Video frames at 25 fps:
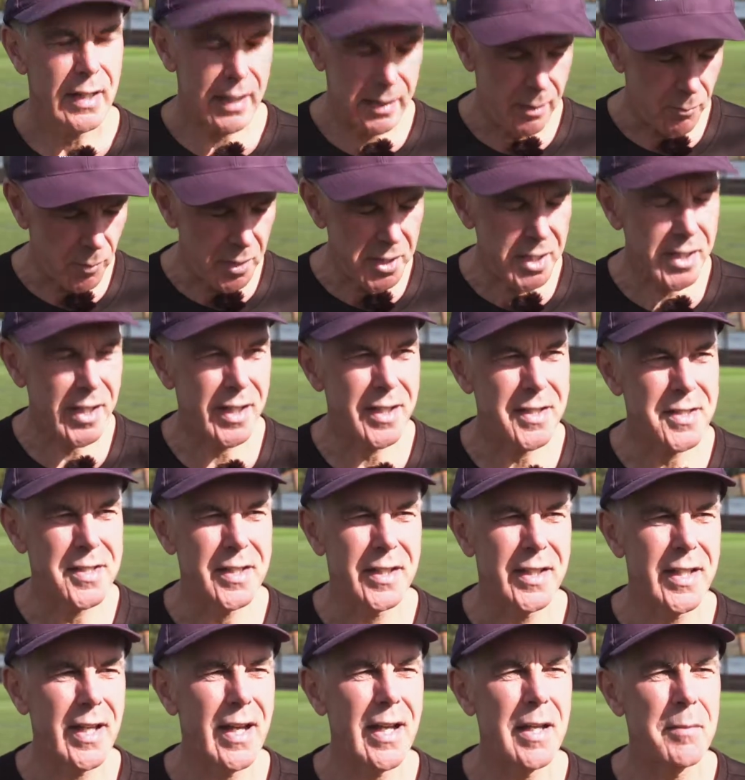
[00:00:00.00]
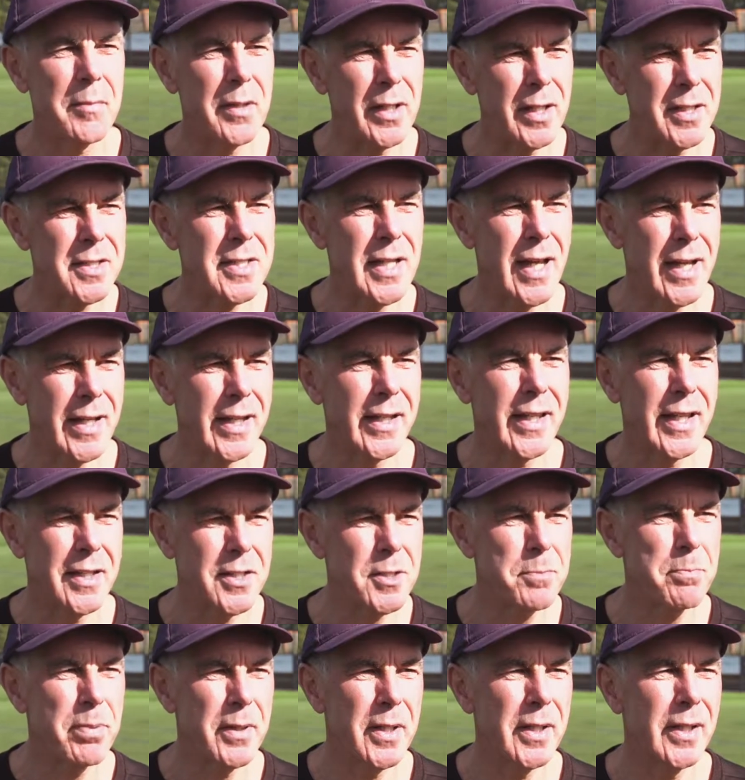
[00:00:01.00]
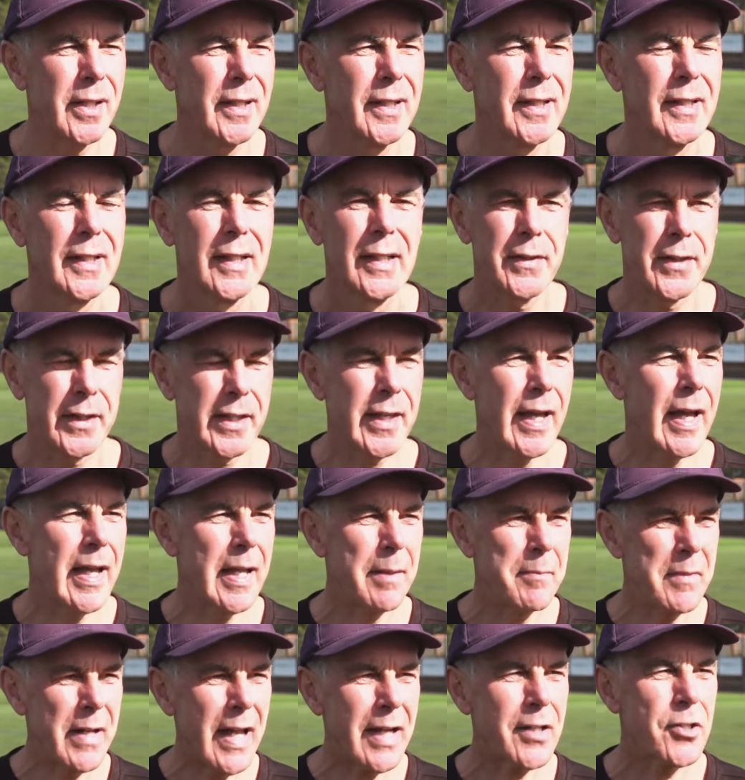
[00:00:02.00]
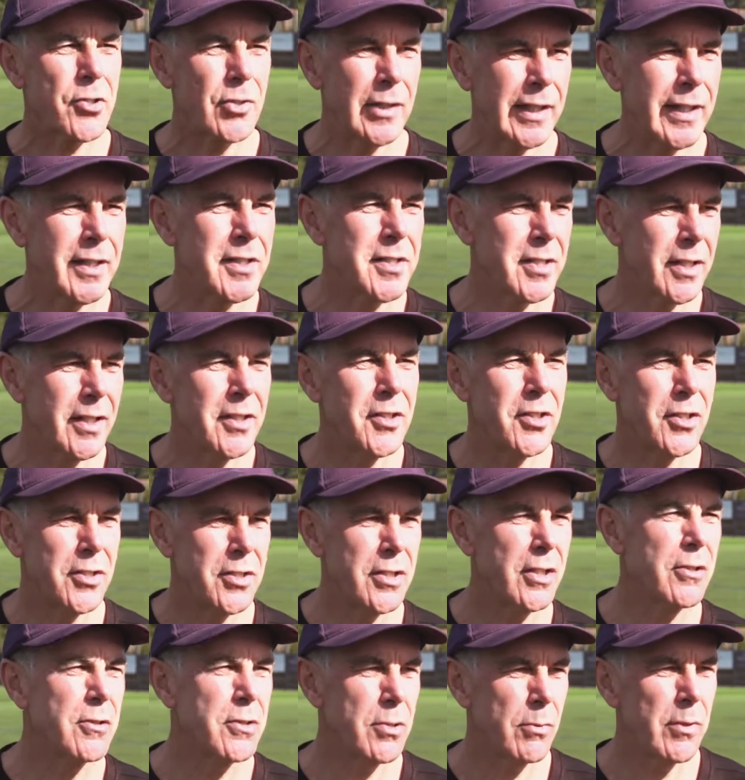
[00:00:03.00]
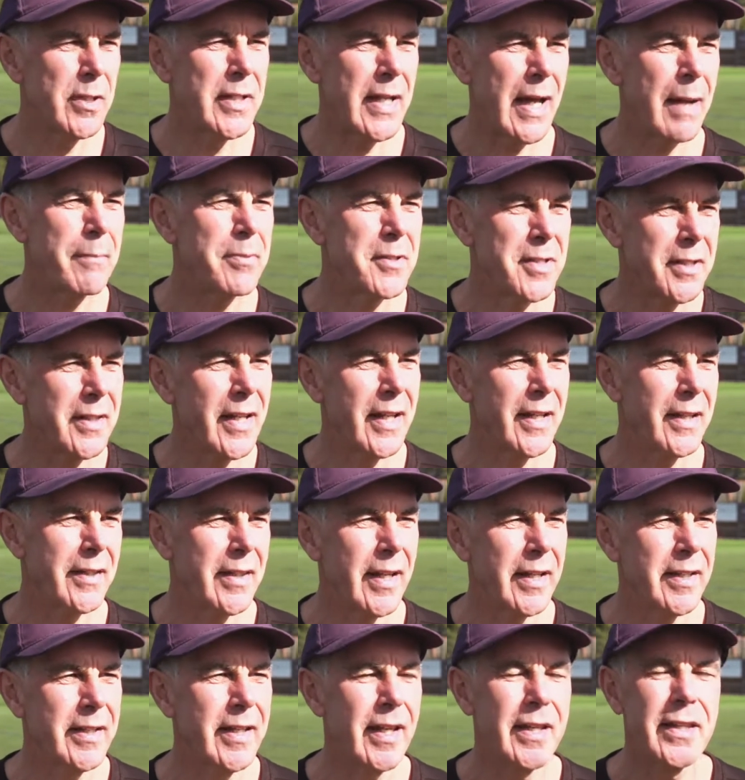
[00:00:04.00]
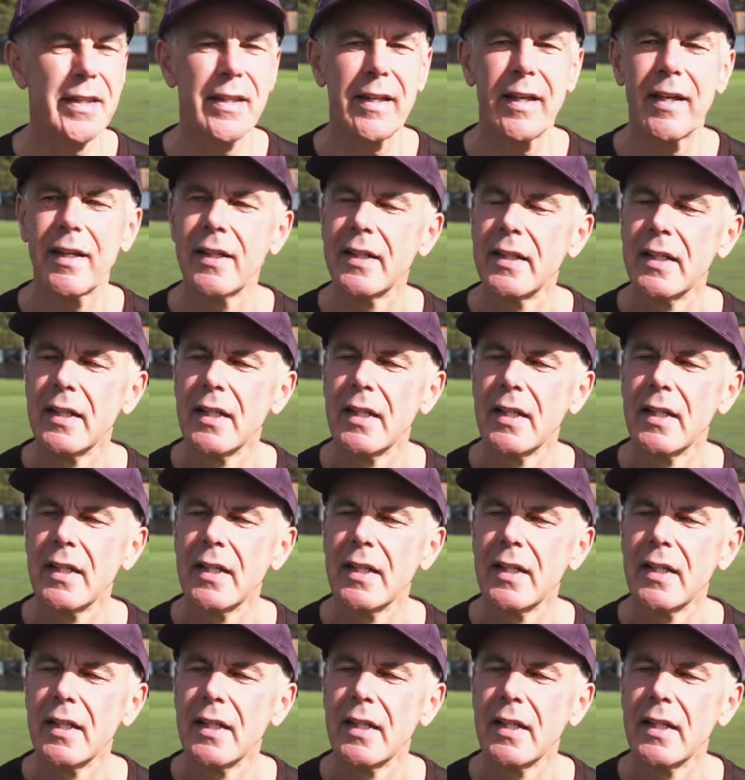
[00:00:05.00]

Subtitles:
And then when you get into the game and it's A against B, the game naturally teaches you to adapt and they get there.